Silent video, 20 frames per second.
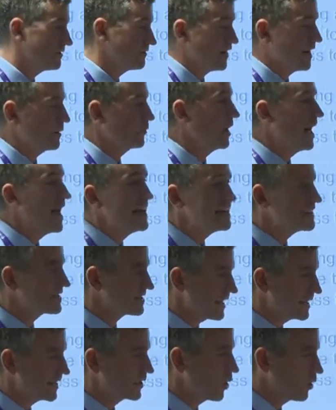in fact, what any
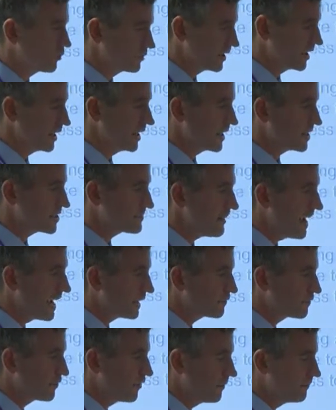stakeholder can
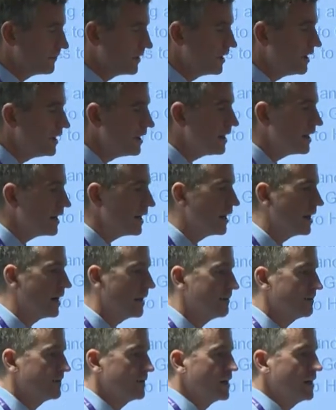expect from
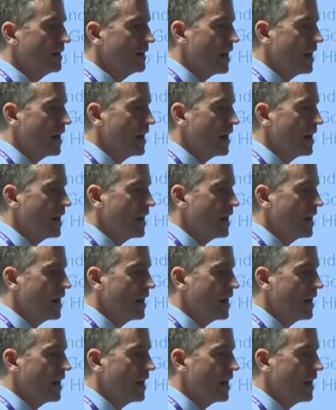um,